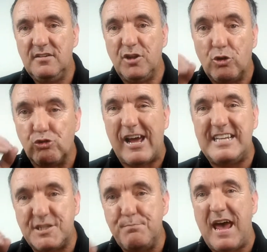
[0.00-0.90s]
the
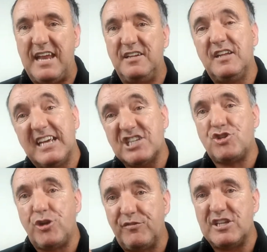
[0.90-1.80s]
great men in the
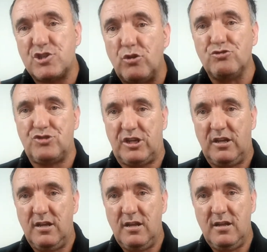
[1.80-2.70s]
history of this country,